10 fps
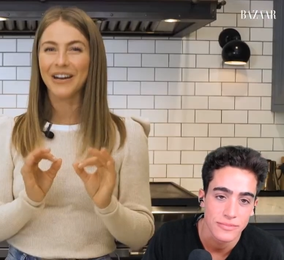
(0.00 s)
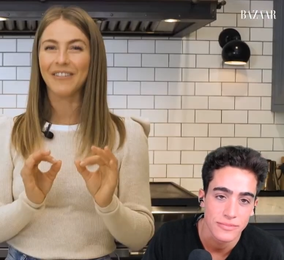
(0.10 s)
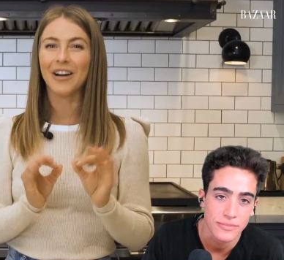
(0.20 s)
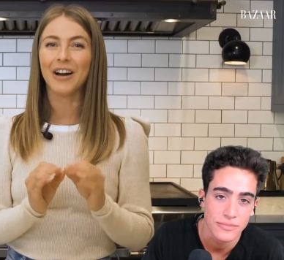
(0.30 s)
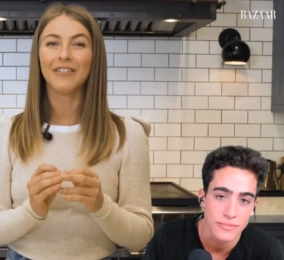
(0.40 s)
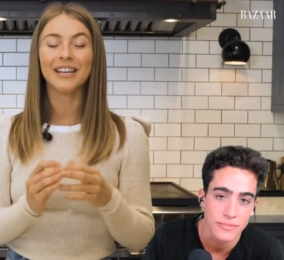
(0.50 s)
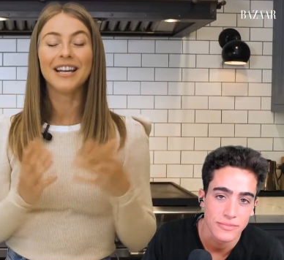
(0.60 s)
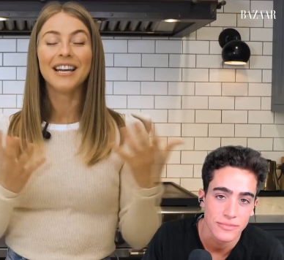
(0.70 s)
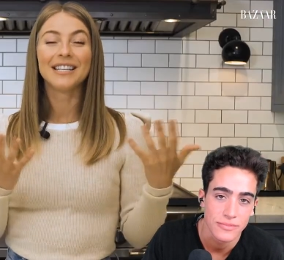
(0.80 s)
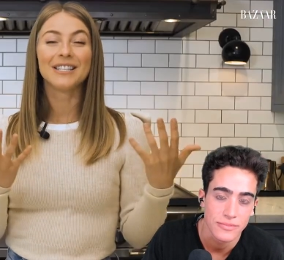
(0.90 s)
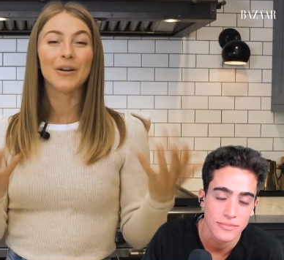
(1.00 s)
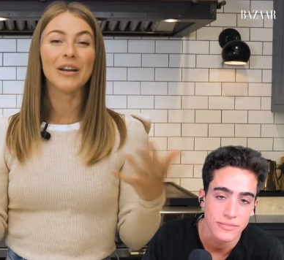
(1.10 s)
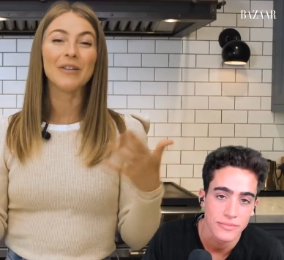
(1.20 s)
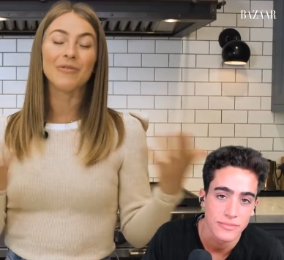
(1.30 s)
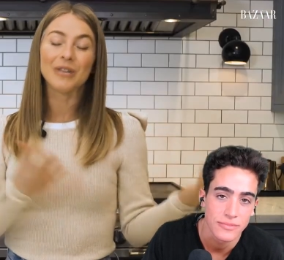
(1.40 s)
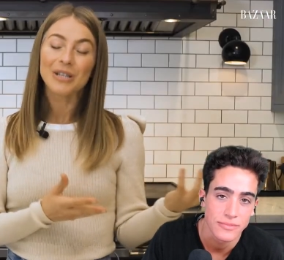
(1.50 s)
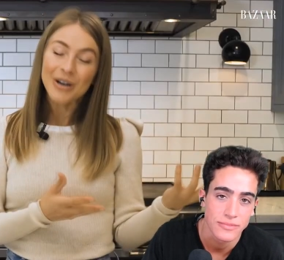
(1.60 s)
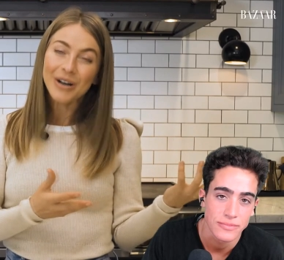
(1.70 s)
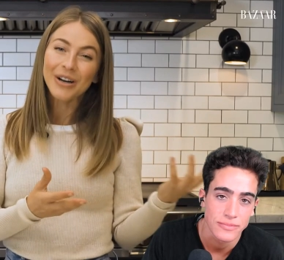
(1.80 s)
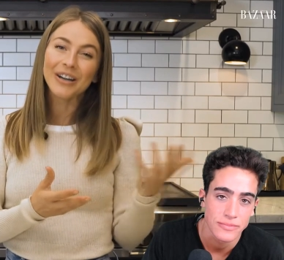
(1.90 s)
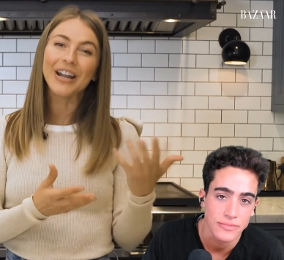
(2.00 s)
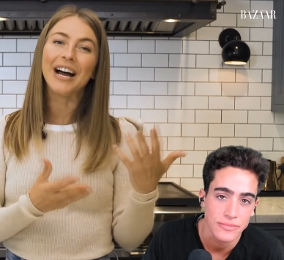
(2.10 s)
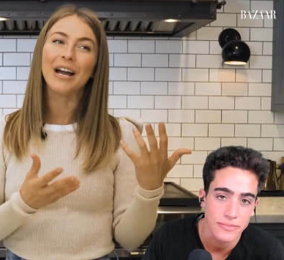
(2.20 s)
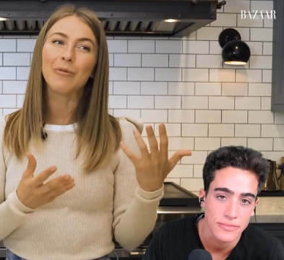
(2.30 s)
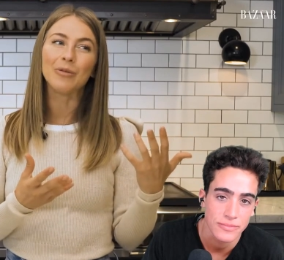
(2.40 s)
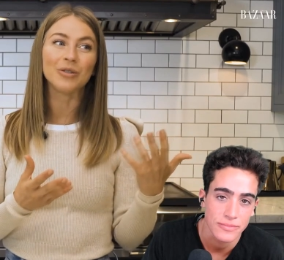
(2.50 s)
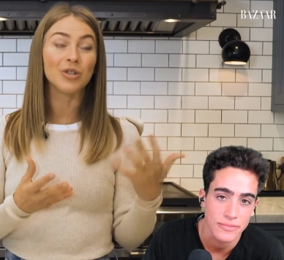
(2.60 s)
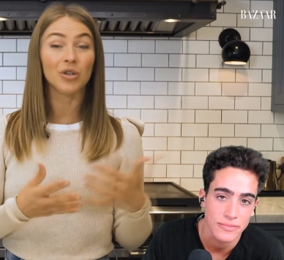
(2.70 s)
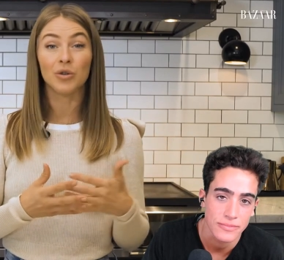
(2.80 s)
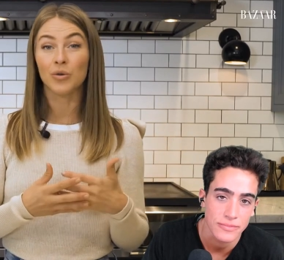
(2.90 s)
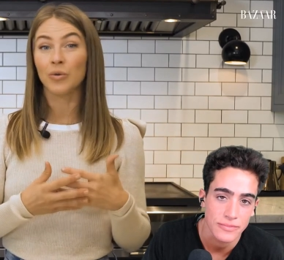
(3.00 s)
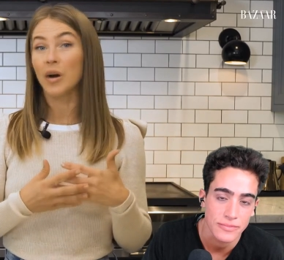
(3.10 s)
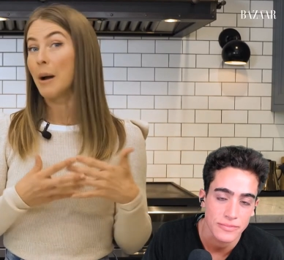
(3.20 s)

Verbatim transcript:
Speaker 1: have coffee. So in return, I will do